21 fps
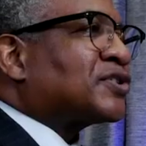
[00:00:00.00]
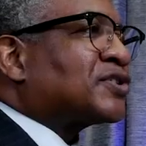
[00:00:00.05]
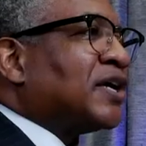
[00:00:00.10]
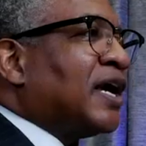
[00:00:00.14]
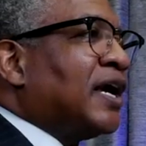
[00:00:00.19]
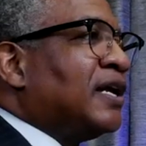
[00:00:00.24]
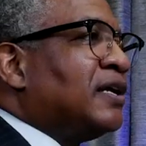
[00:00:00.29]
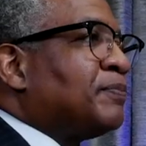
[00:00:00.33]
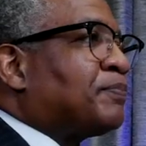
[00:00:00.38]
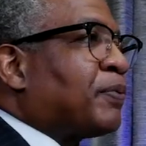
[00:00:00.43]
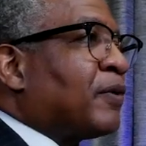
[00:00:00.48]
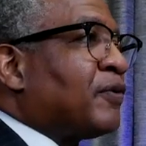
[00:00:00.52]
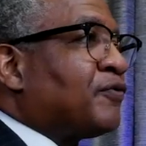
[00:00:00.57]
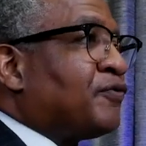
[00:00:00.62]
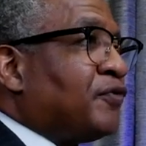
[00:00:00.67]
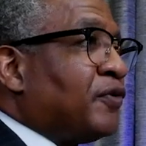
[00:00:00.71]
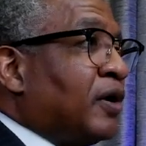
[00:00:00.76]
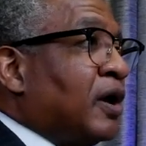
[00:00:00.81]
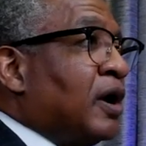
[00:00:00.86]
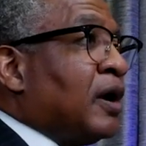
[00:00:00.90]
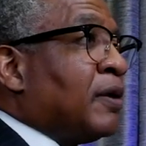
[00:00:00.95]
Satan
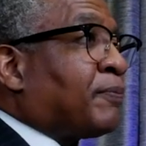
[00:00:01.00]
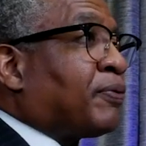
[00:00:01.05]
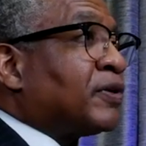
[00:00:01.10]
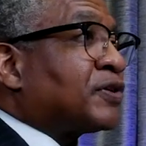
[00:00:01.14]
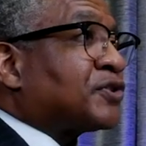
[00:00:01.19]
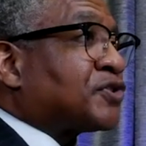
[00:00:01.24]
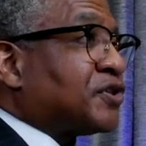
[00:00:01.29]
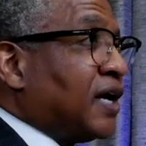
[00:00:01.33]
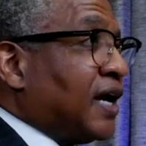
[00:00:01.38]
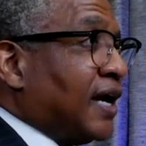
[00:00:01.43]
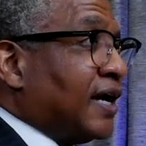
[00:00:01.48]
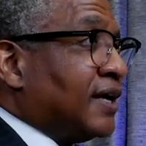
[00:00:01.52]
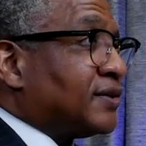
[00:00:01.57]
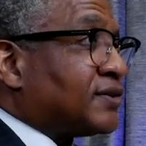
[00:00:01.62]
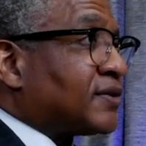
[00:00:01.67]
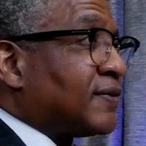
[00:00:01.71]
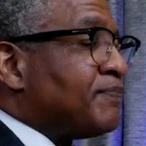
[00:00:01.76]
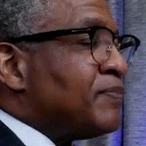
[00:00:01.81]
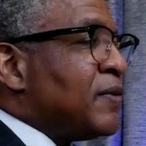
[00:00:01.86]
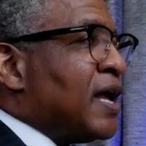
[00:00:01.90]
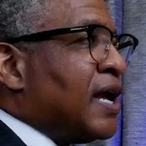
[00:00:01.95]
pre-
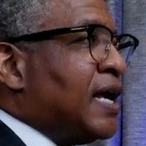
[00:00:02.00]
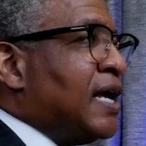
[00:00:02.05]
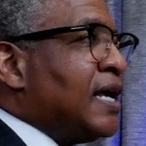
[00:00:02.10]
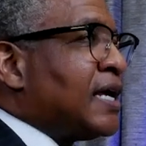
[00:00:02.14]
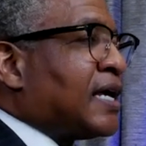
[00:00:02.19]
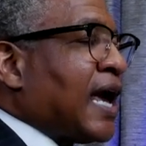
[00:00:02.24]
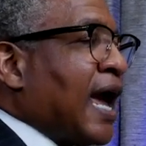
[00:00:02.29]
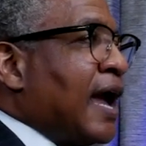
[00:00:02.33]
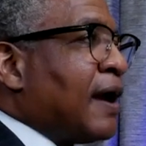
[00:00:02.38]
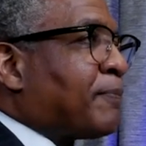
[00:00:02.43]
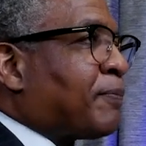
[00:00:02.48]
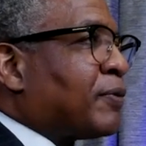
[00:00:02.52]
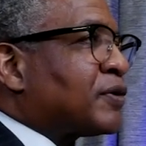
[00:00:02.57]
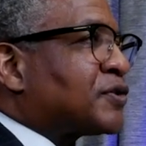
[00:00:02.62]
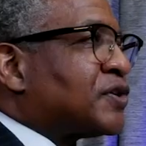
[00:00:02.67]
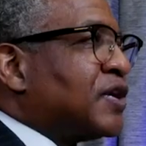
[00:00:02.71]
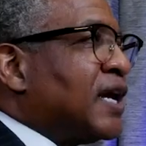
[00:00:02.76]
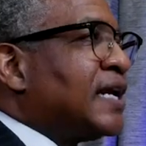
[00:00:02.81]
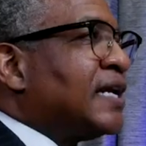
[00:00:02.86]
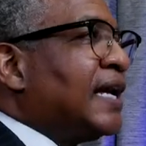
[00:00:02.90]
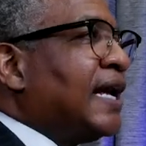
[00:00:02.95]
presents, he can't
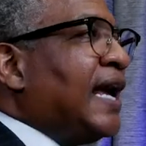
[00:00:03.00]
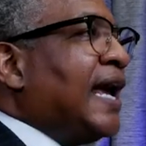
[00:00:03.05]
present